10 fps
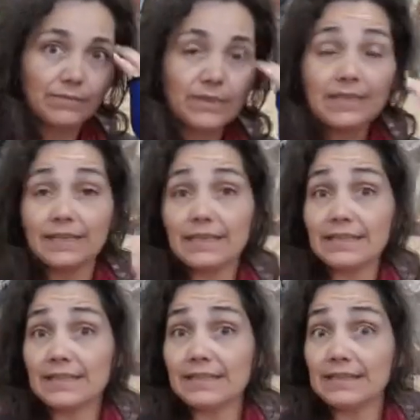Is it
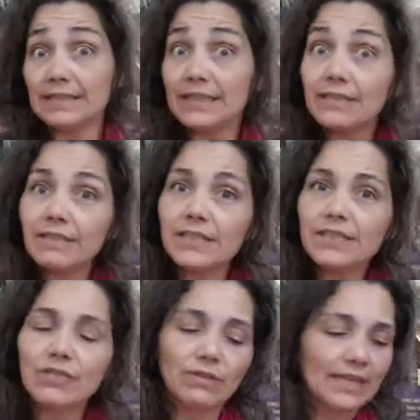is it the
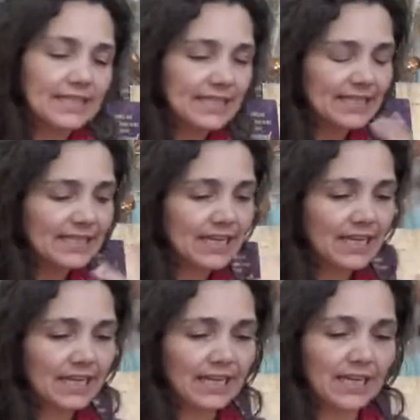lyrics? Do you like
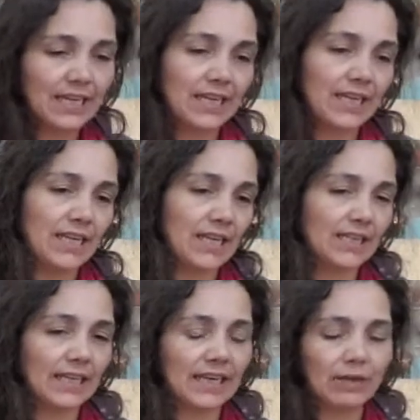singing
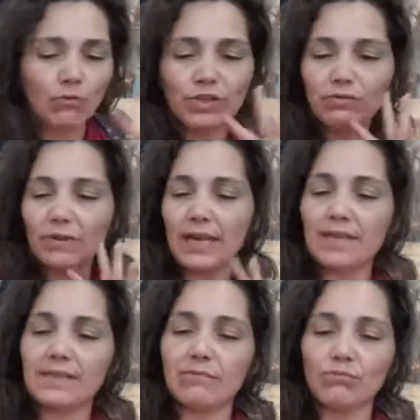it? Like in which way
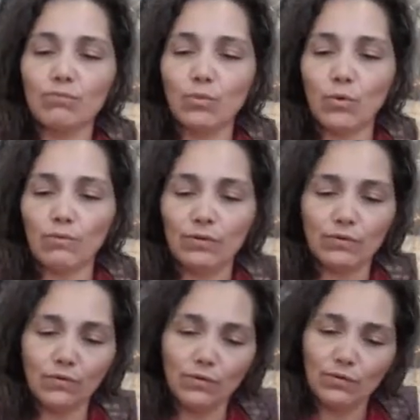does it move
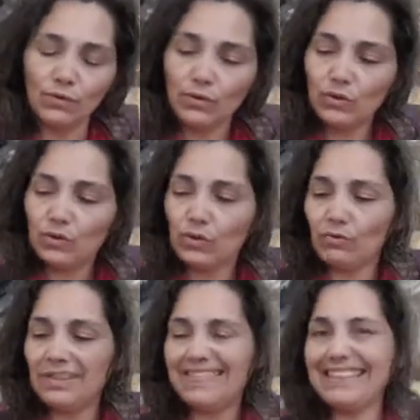you? Do do
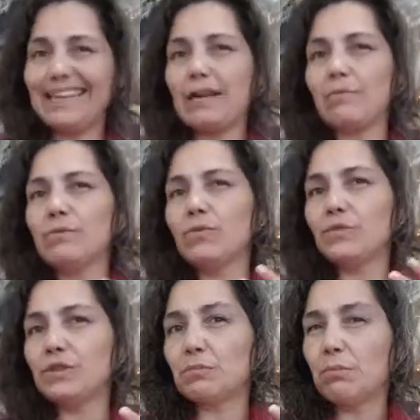you need to get up and
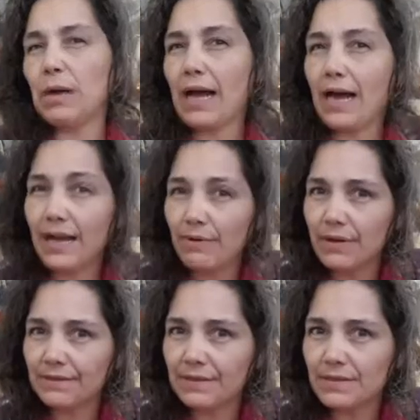move your body
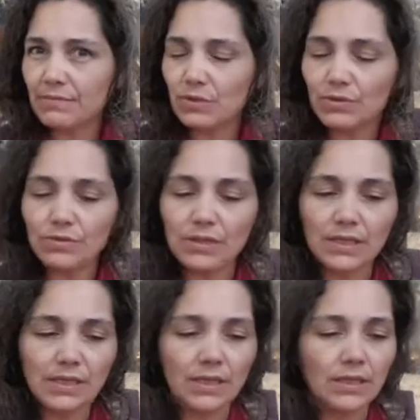with this
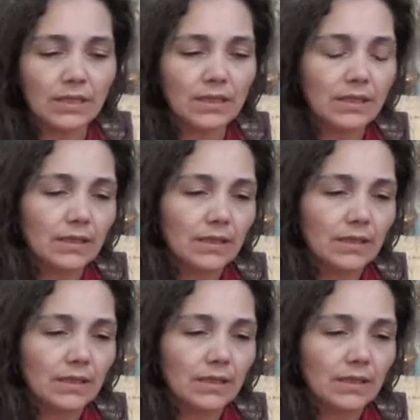music?